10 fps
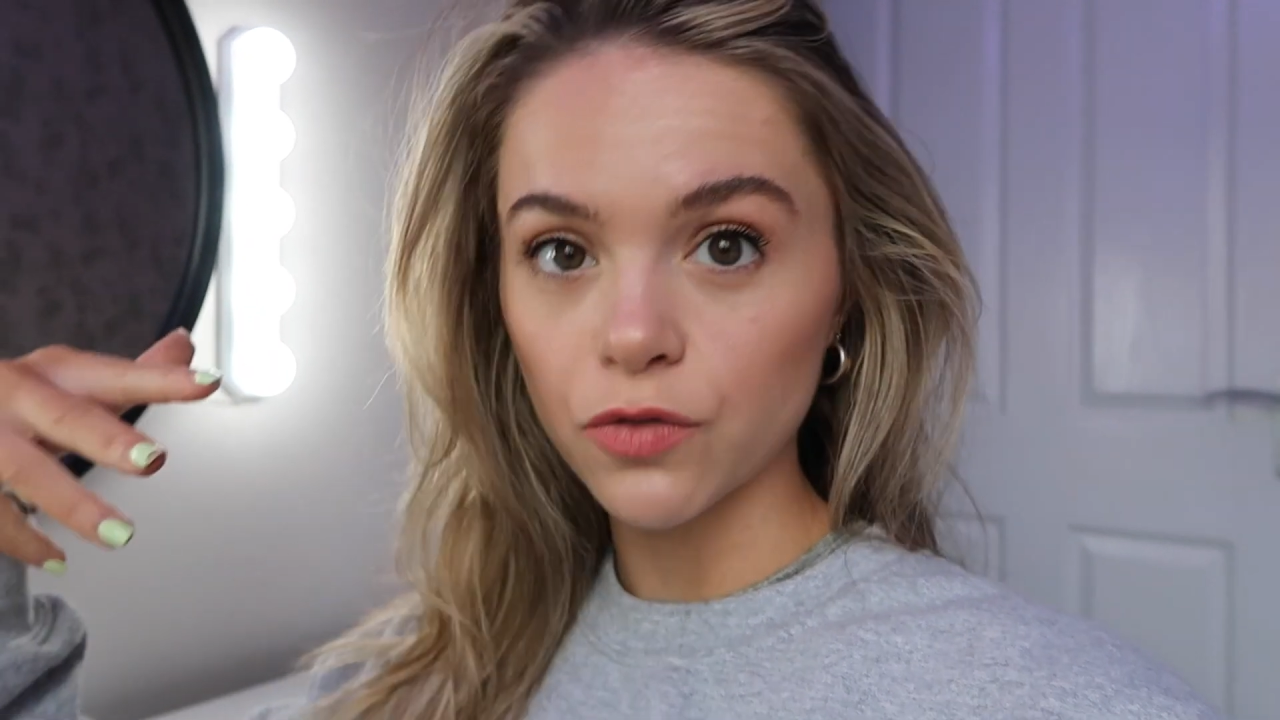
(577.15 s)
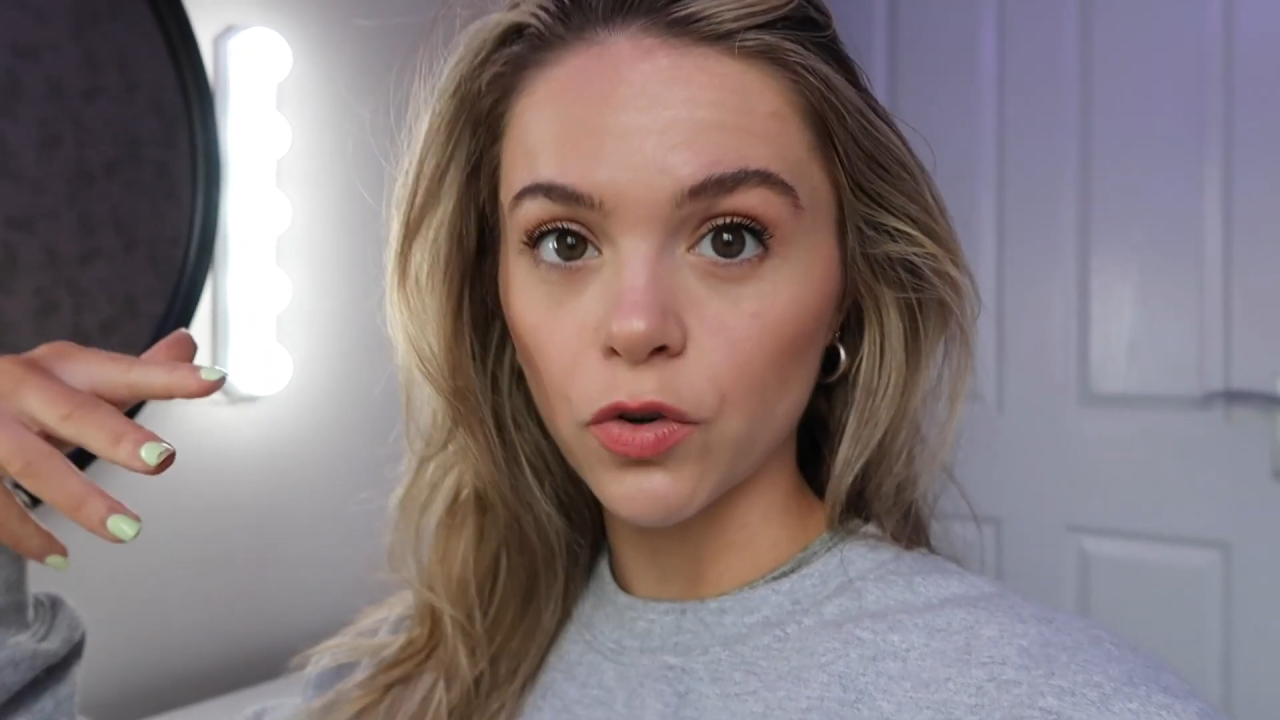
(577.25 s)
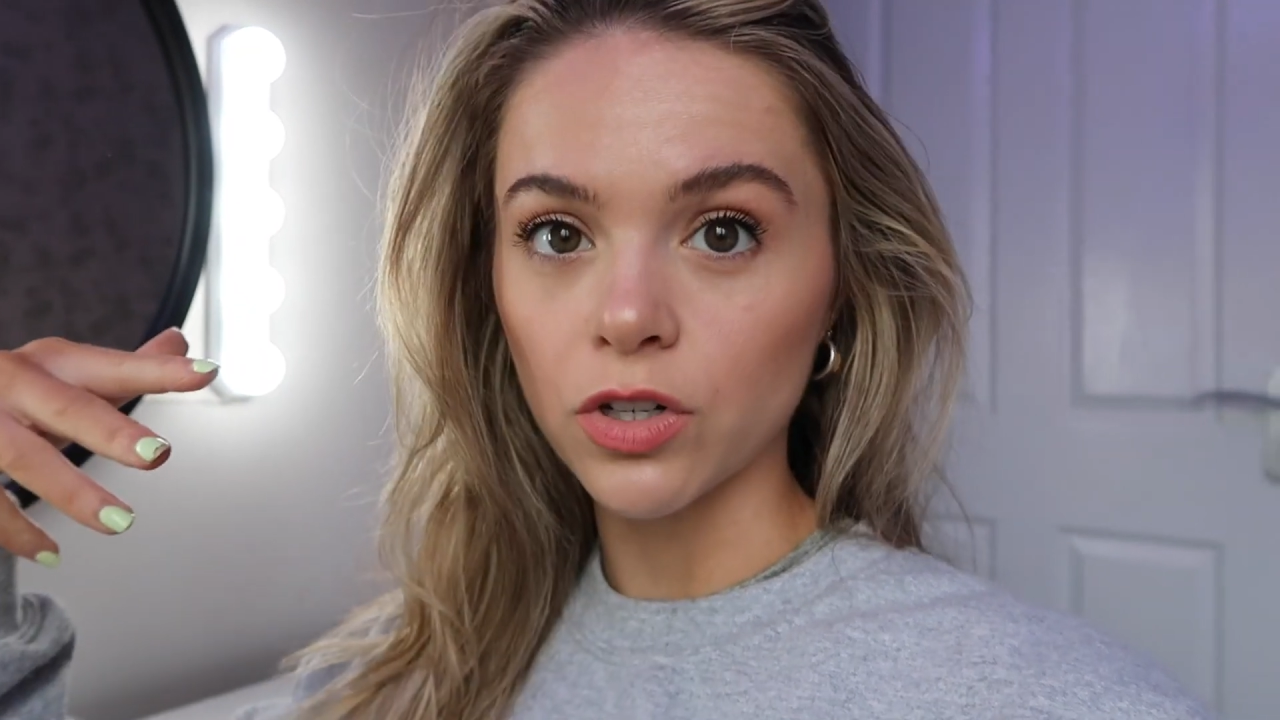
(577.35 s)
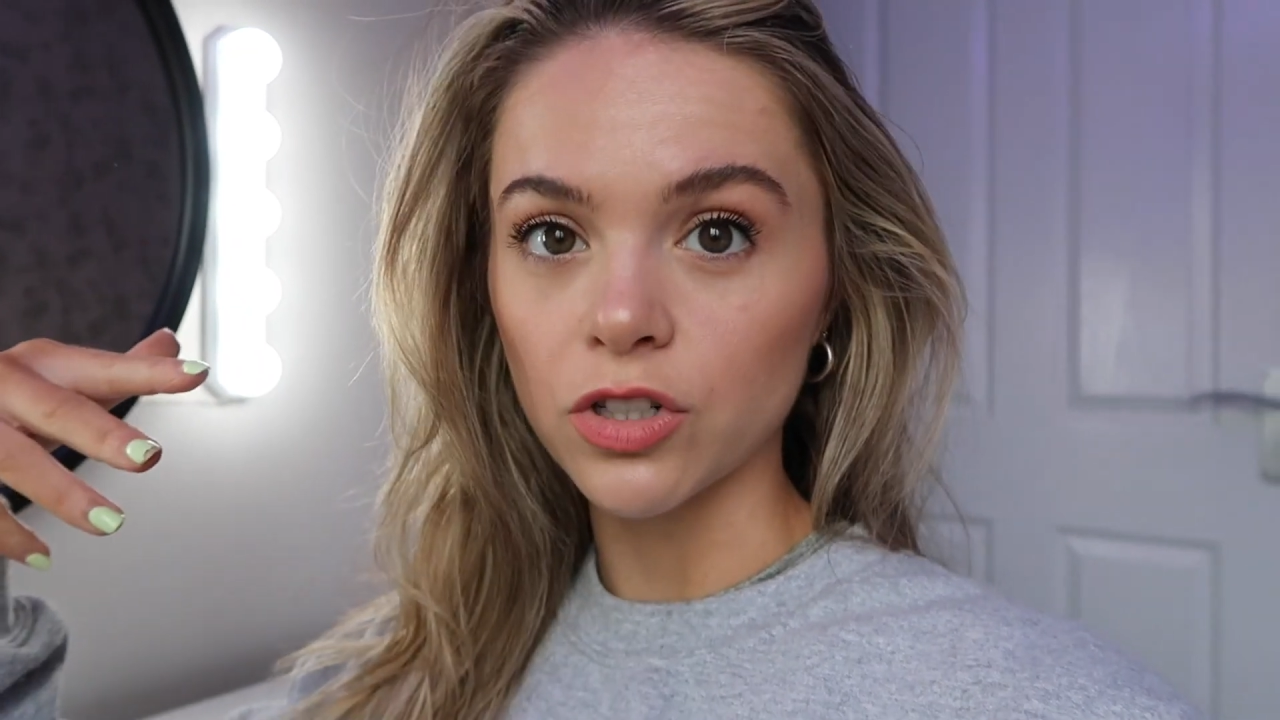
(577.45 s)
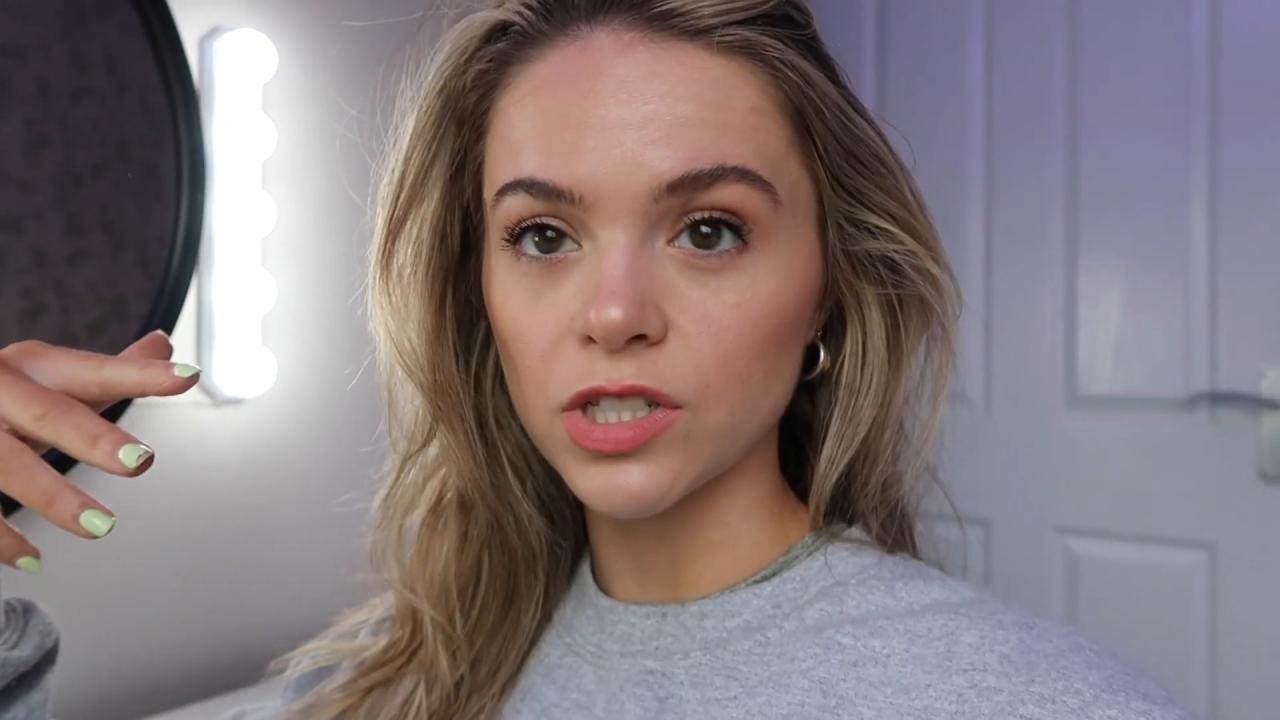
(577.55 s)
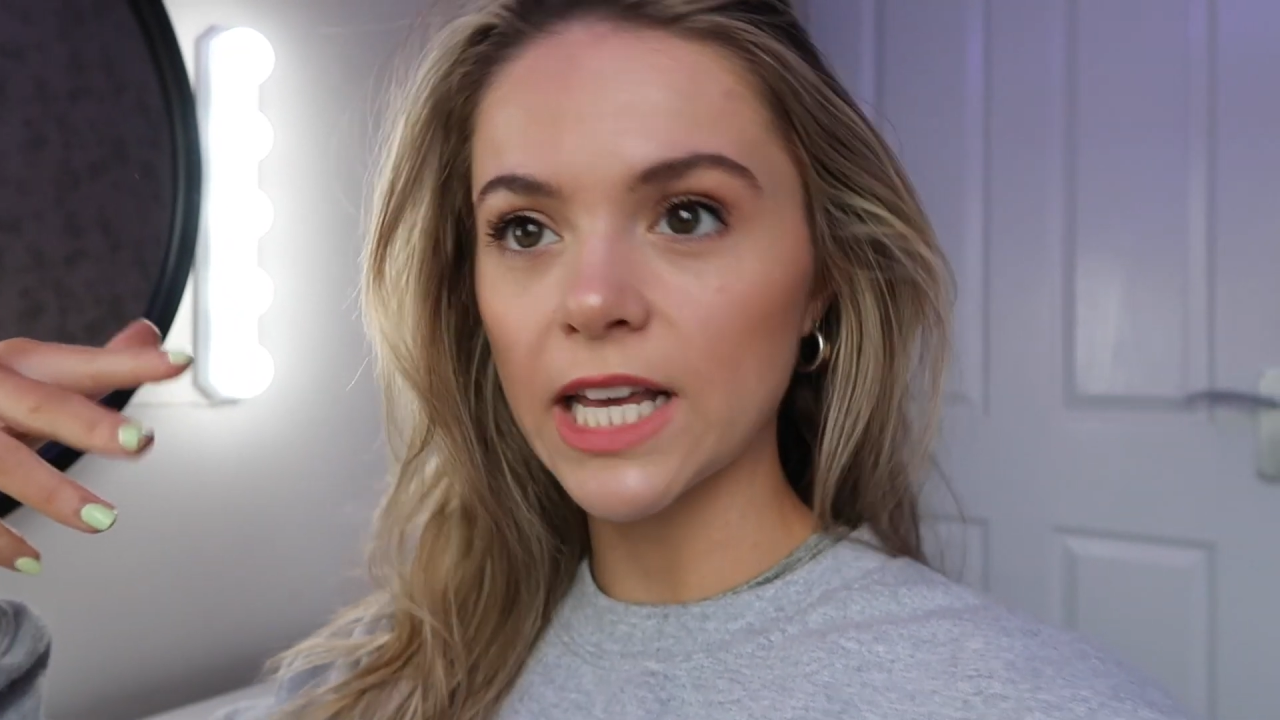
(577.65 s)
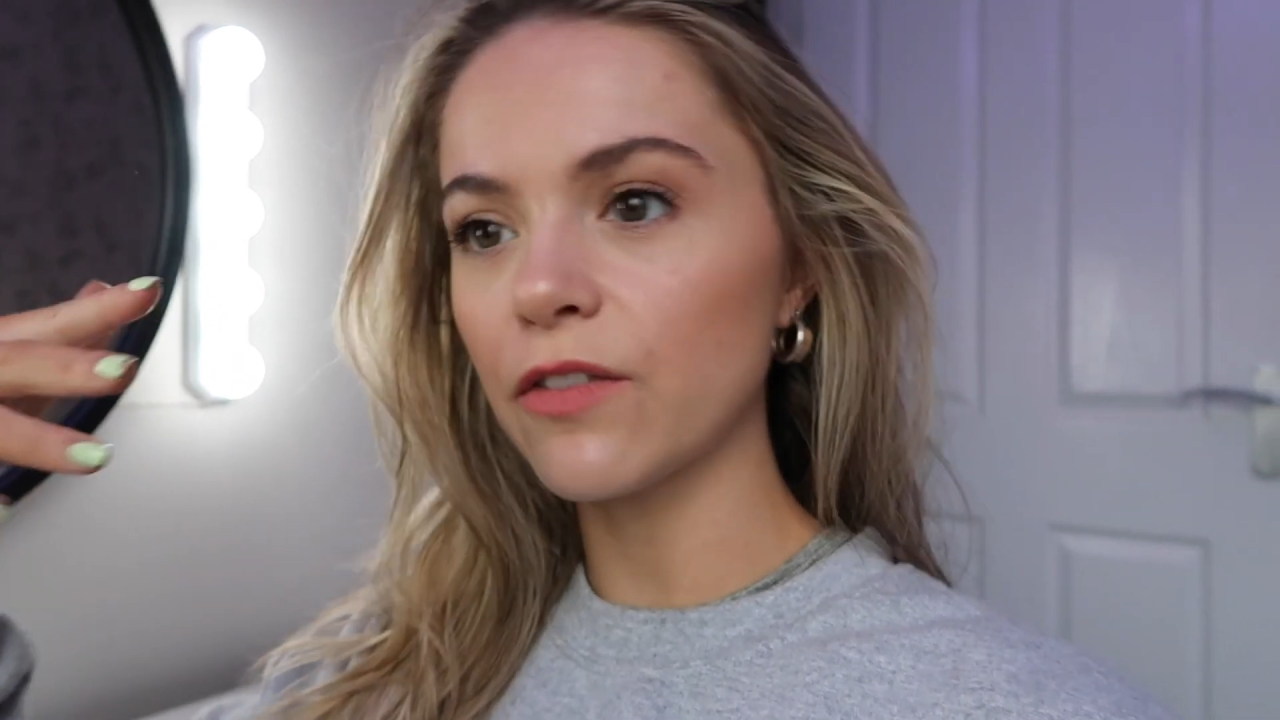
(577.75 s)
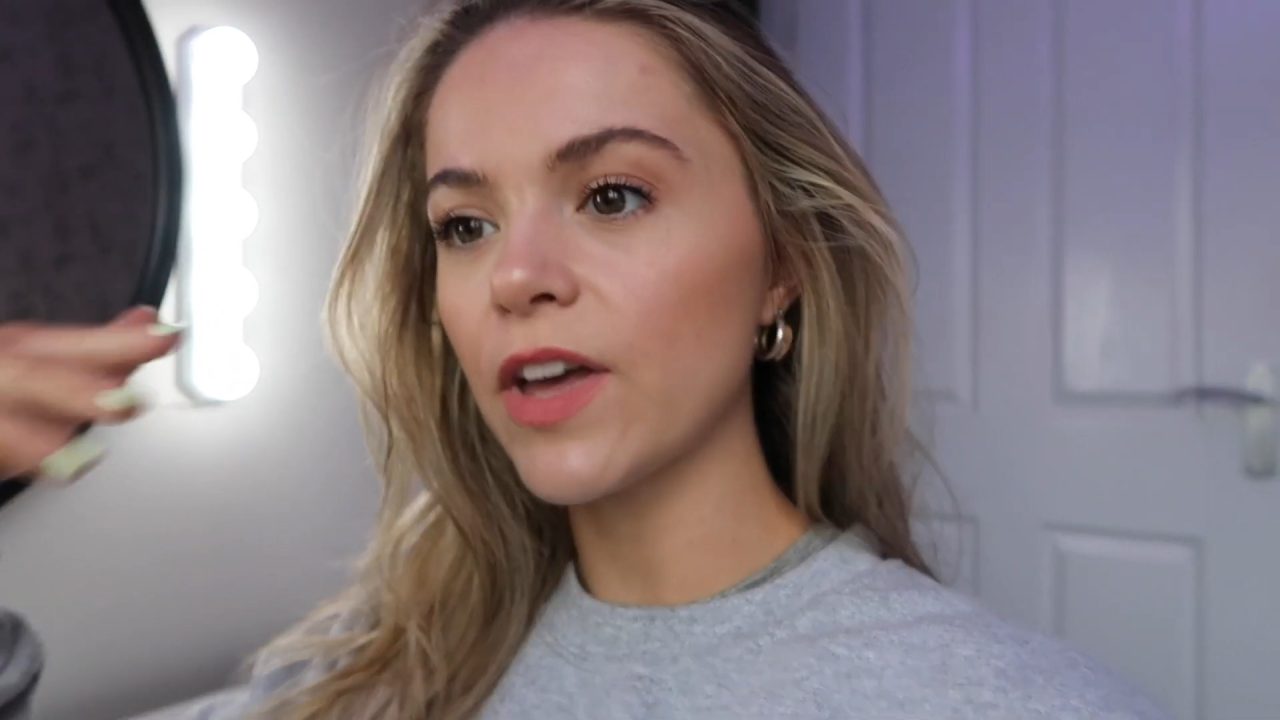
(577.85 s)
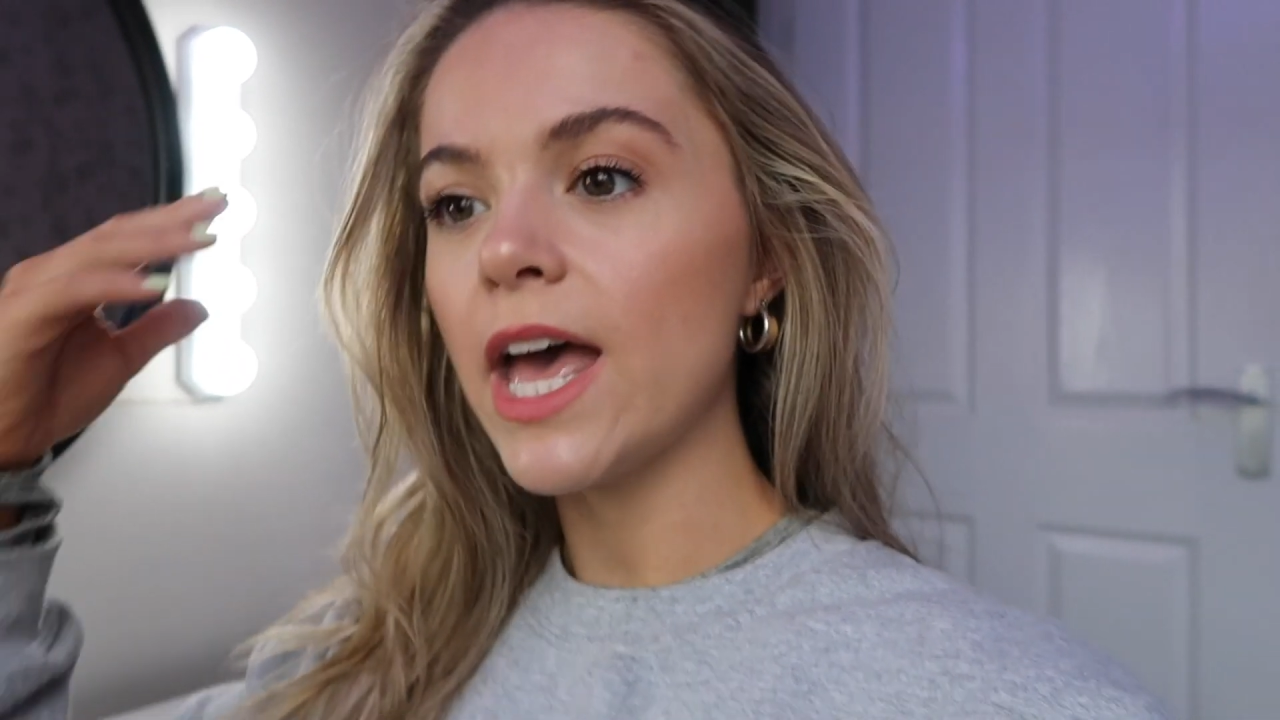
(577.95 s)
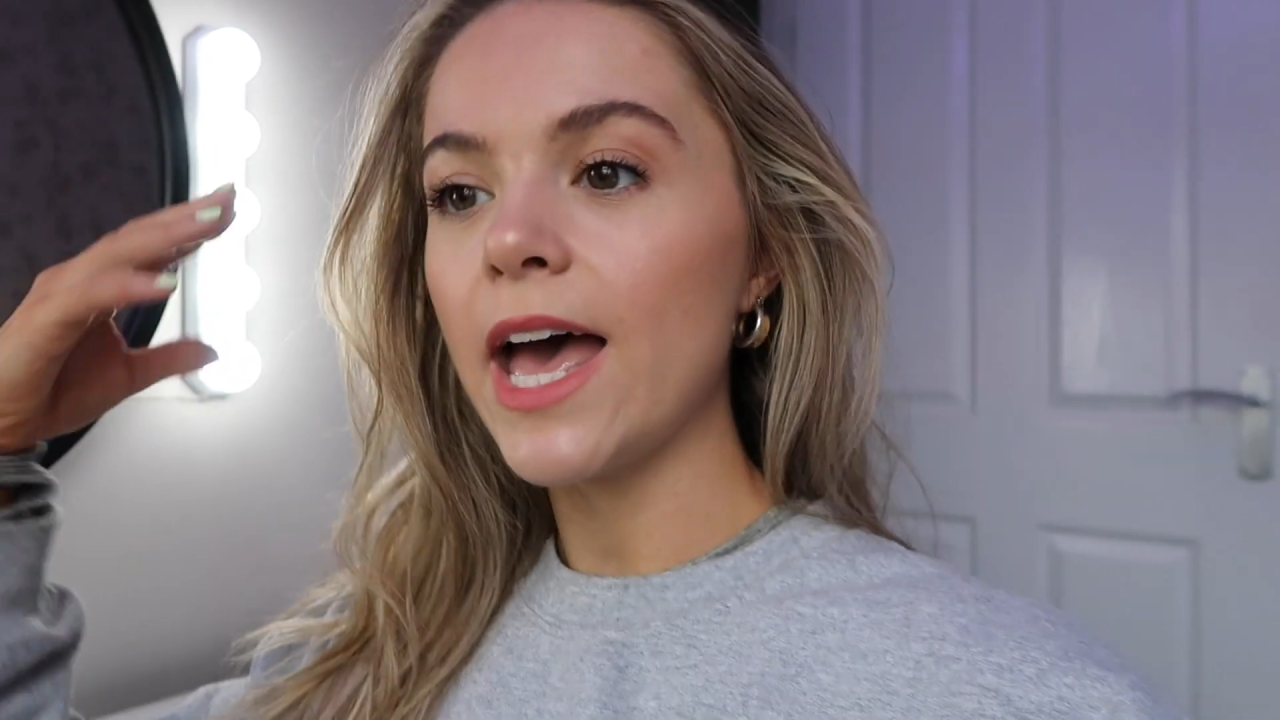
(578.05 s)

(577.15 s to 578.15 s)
for it yourself